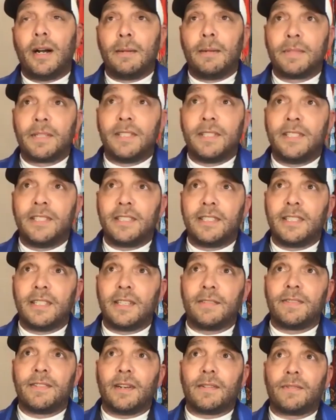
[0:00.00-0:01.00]
consisting
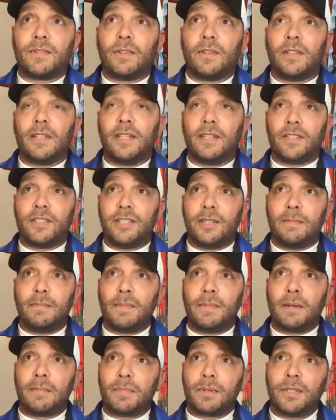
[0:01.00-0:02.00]
of several leadership
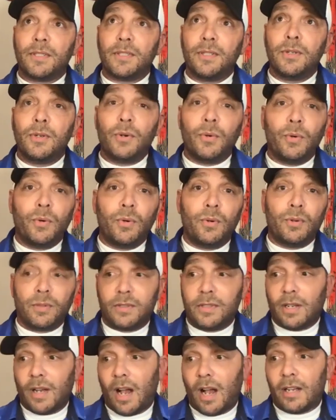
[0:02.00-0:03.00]
members who
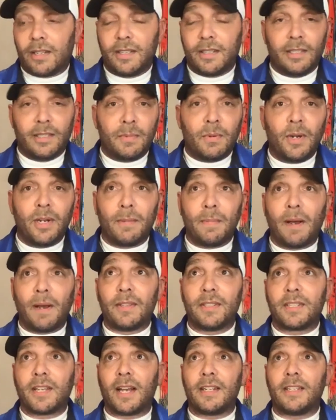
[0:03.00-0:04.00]
talk and deliberate about
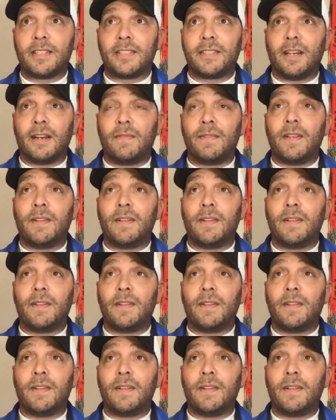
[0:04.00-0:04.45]
this kind of stuff.